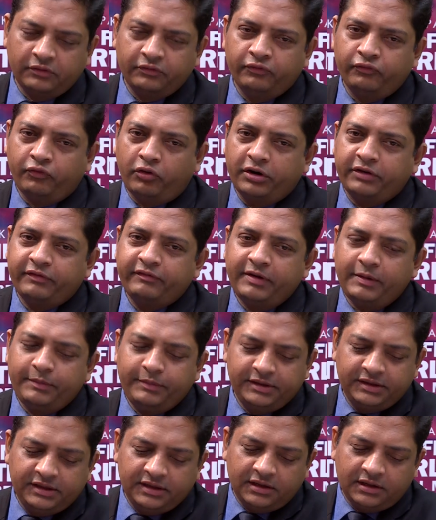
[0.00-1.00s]
what will be
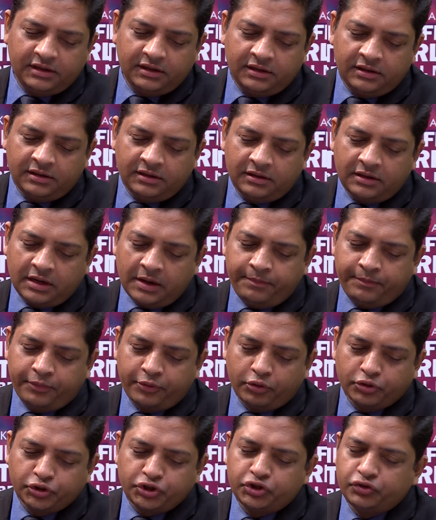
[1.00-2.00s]
the
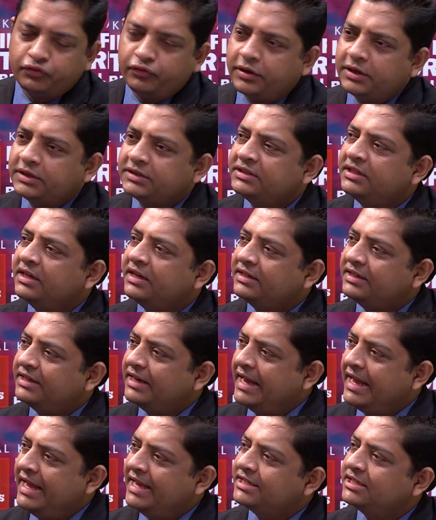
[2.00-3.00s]
approach towards that
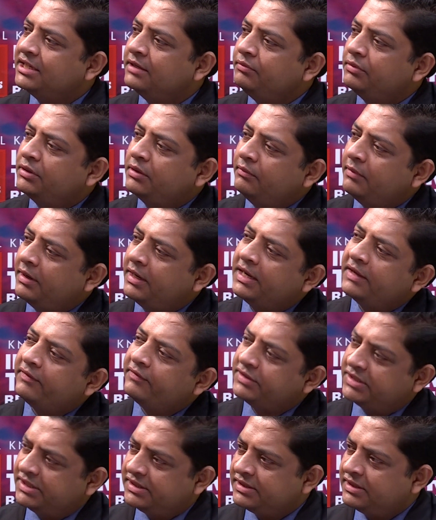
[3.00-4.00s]
asymptomatic,
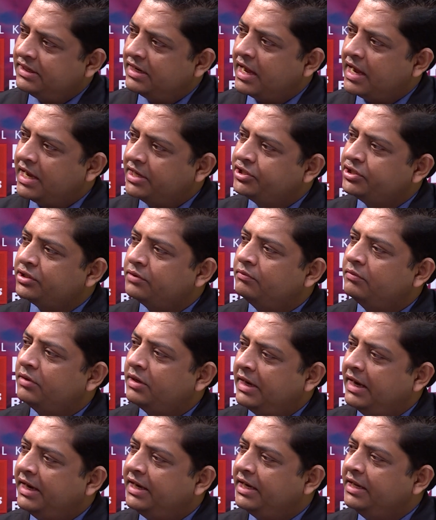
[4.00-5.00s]
which is large number,
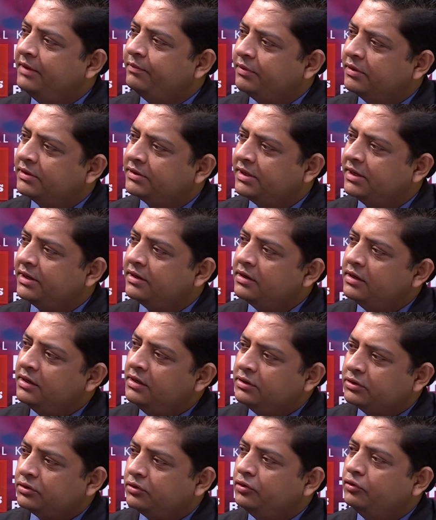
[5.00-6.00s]
80%?
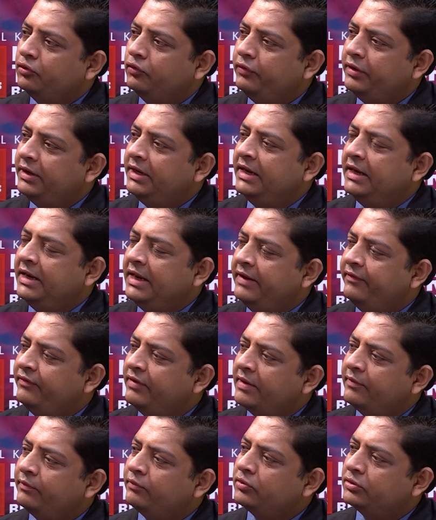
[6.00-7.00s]
So do we leave
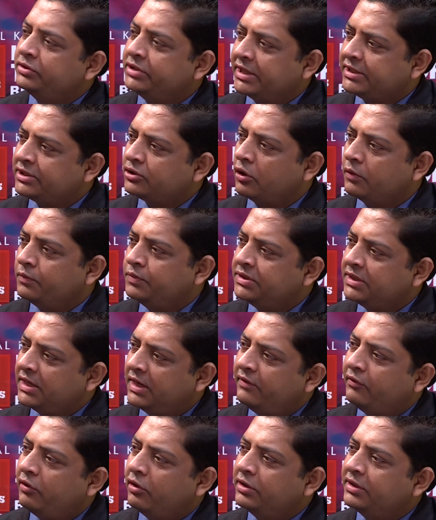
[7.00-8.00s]
them just
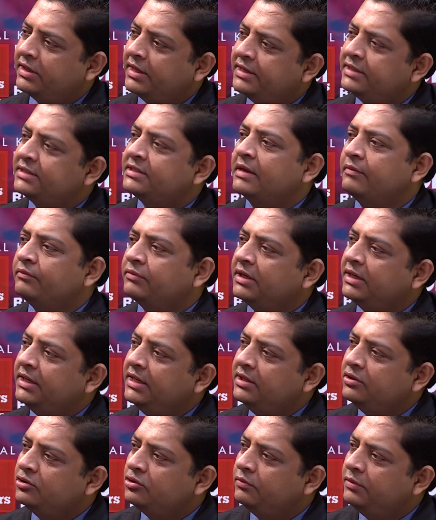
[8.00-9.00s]
observe, or there is something
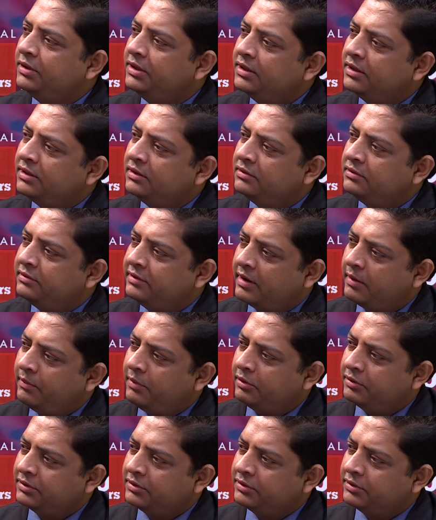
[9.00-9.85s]
need to be done about